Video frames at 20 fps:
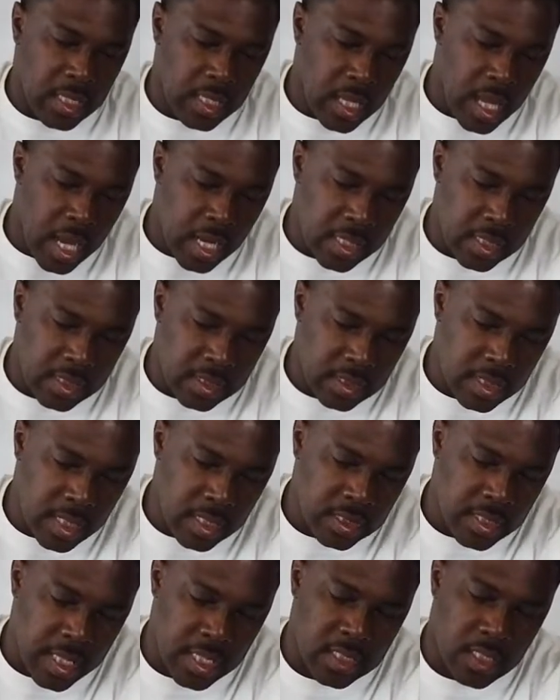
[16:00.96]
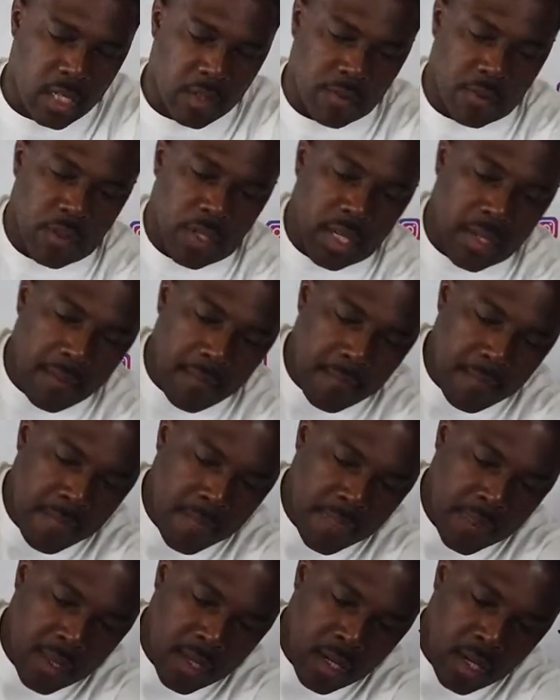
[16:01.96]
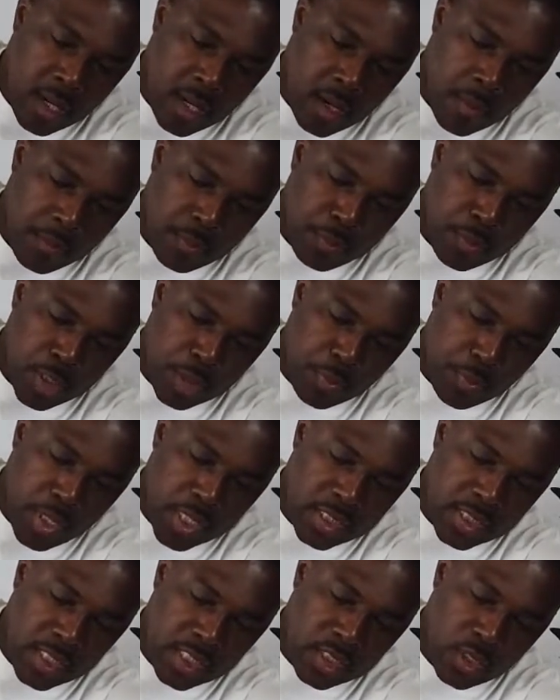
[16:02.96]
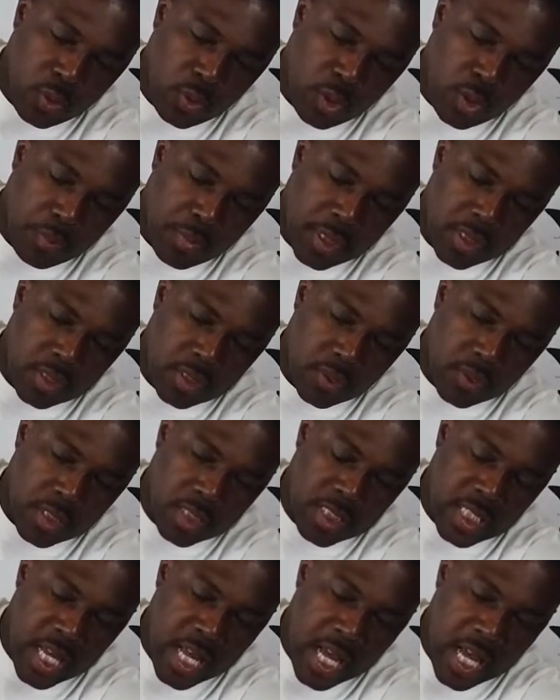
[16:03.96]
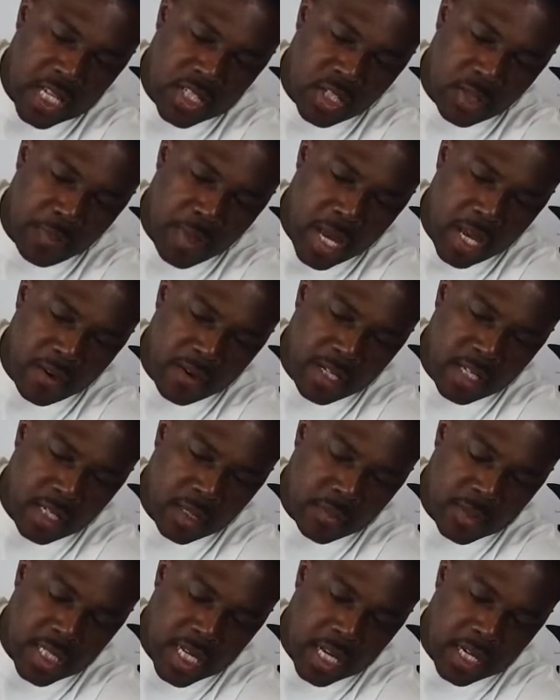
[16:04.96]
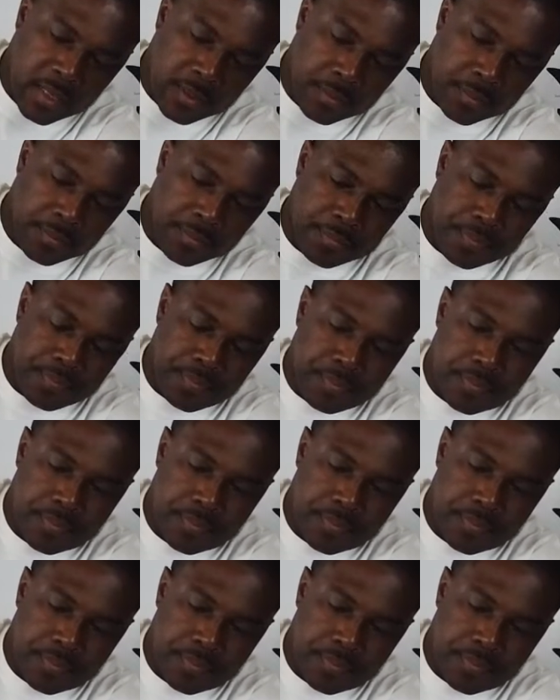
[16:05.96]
they lock and this thing takes off great. Just press these two little buttons on the side, your battery comes out,